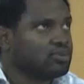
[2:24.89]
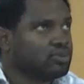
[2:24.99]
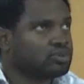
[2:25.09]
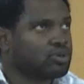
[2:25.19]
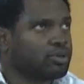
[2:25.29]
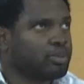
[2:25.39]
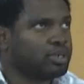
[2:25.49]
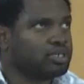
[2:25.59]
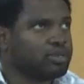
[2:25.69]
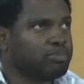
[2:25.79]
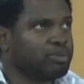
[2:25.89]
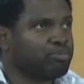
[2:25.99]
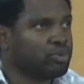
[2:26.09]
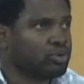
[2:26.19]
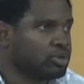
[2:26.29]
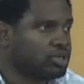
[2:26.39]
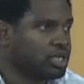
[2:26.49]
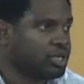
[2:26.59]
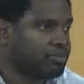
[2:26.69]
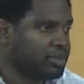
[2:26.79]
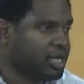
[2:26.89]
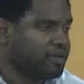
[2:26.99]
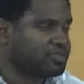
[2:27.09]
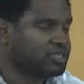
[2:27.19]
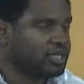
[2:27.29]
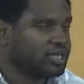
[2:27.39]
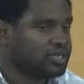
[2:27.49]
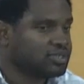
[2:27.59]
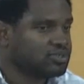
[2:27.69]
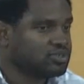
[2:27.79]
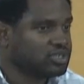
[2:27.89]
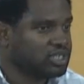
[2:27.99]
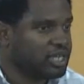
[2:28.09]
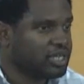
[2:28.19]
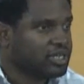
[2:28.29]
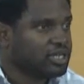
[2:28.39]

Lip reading: We'll talk about it a bit more after today.